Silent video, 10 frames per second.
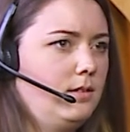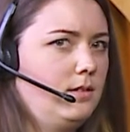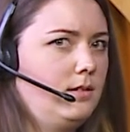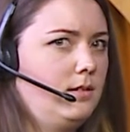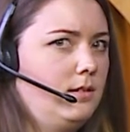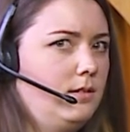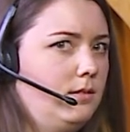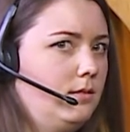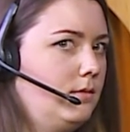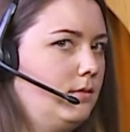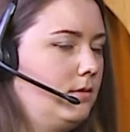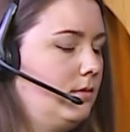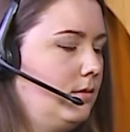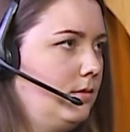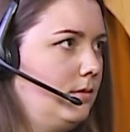
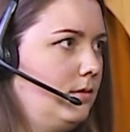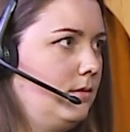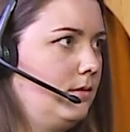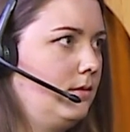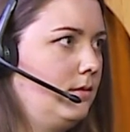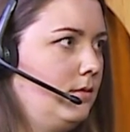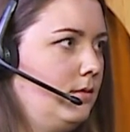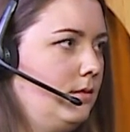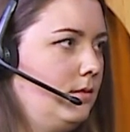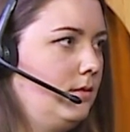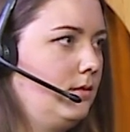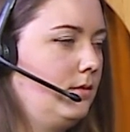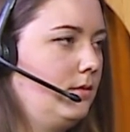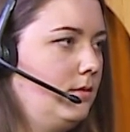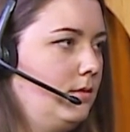
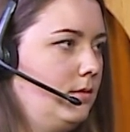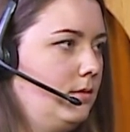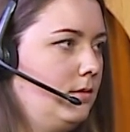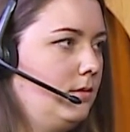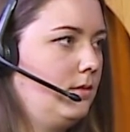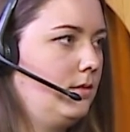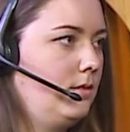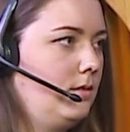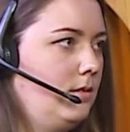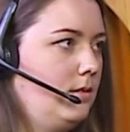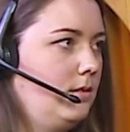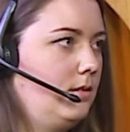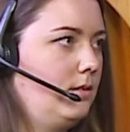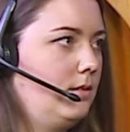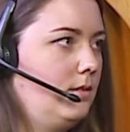The person shown says nothing.